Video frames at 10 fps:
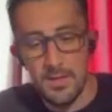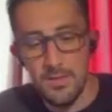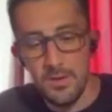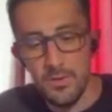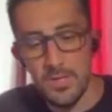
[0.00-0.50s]

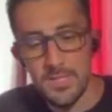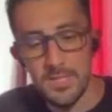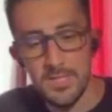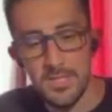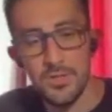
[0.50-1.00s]
there is
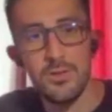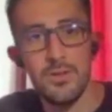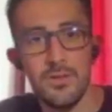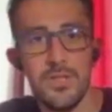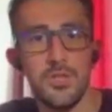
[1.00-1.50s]
a
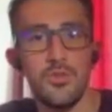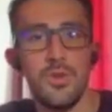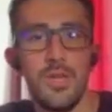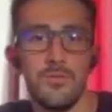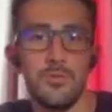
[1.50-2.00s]
certain
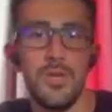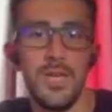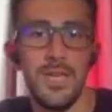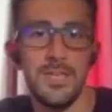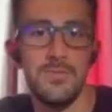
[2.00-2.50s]
degree of
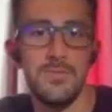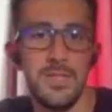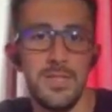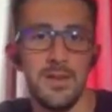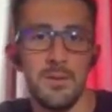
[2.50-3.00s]

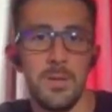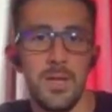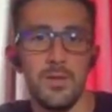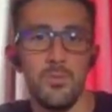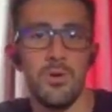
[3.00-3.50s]
creativity that a
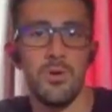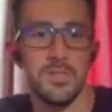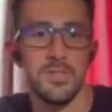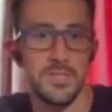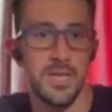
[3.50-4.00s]
paleo
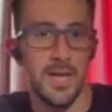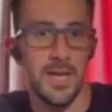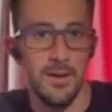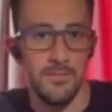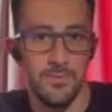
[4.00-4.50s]
artist can
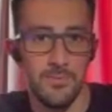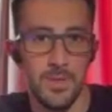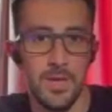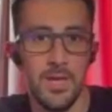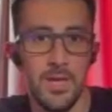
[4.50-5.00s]
have.
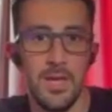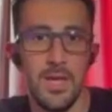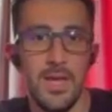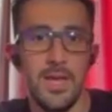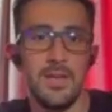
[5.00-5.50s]

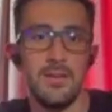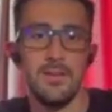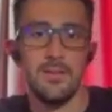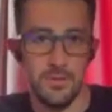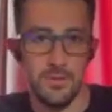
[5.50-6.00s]
And
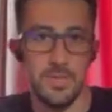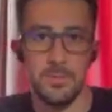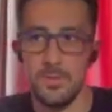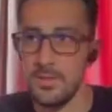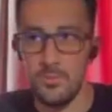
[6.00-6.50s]
for
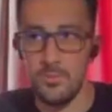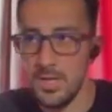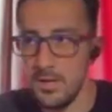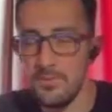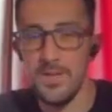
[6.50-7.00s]
example, like we
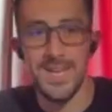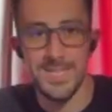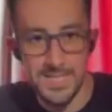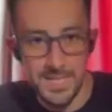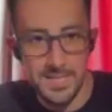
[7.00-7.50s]
have
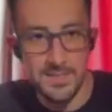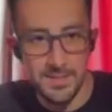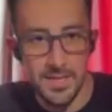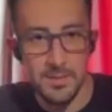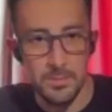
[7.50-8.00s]
extant
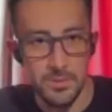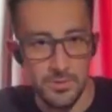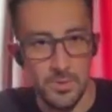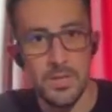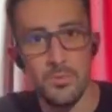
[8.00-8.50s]

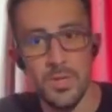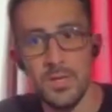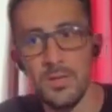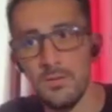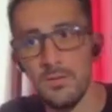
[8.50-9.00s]
animals, right?
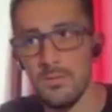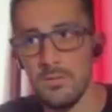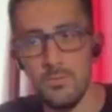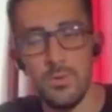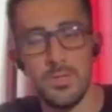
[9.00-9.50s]

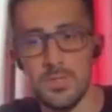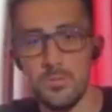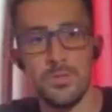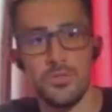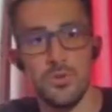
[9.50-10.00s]
When
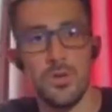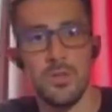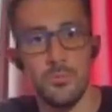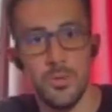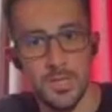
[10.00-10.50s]
someone is drawing
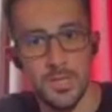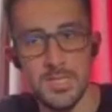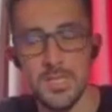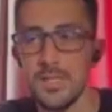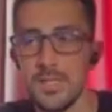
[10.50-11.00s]
them
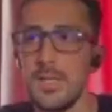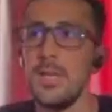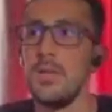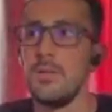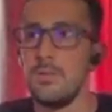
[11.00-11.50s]
realistically,
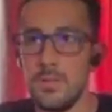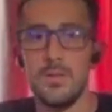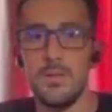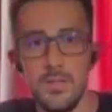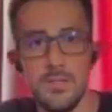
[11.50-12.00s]
then
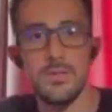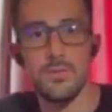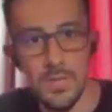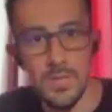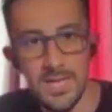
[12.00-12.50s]
they need
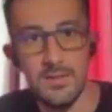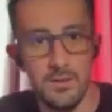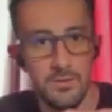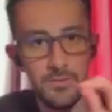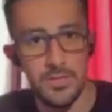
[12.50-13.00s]
to nail
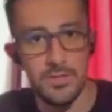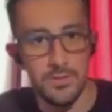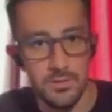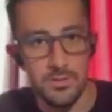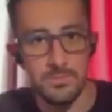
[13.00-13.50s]
their
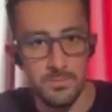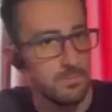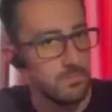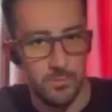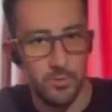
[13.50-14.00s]
features
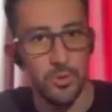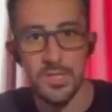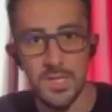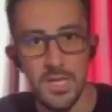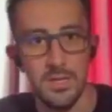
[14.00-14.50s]
to a
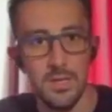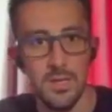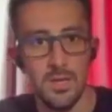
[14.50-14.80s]
T.